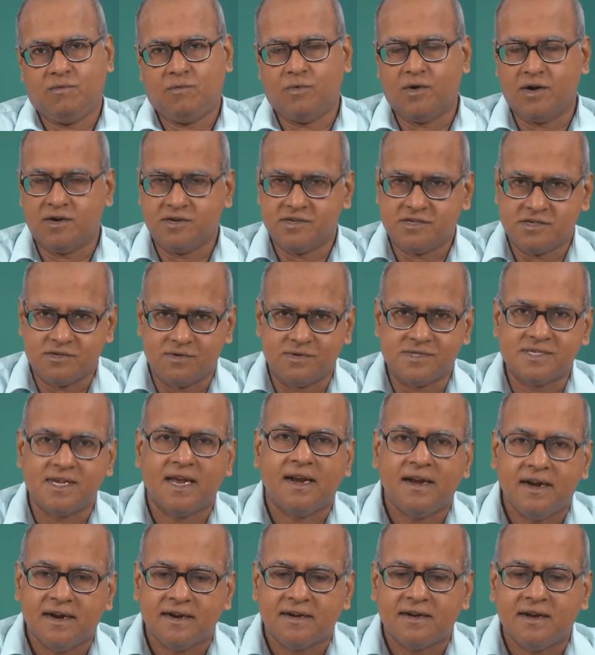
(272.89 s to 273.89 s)
wants to
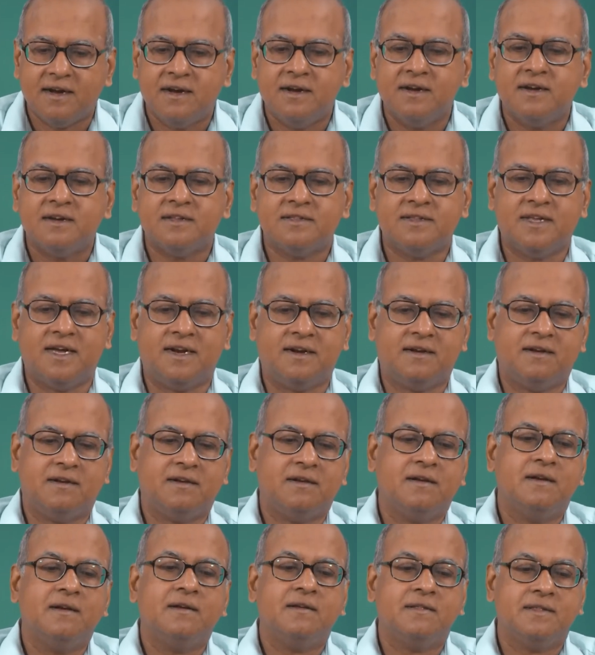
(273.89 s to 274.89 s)
sell it then
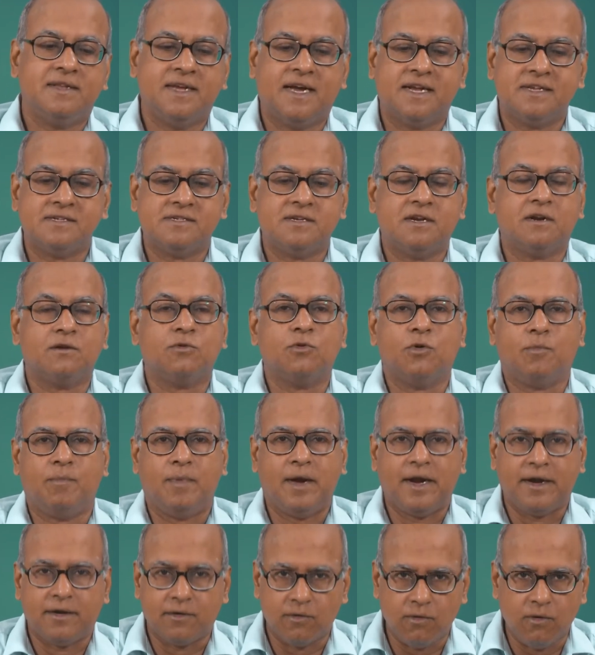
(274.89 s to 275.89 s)
the answer could
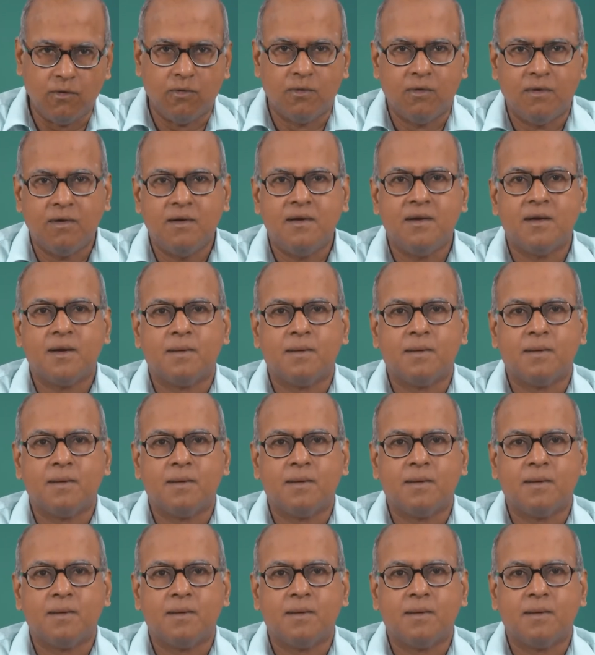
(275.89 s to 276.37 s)
be true,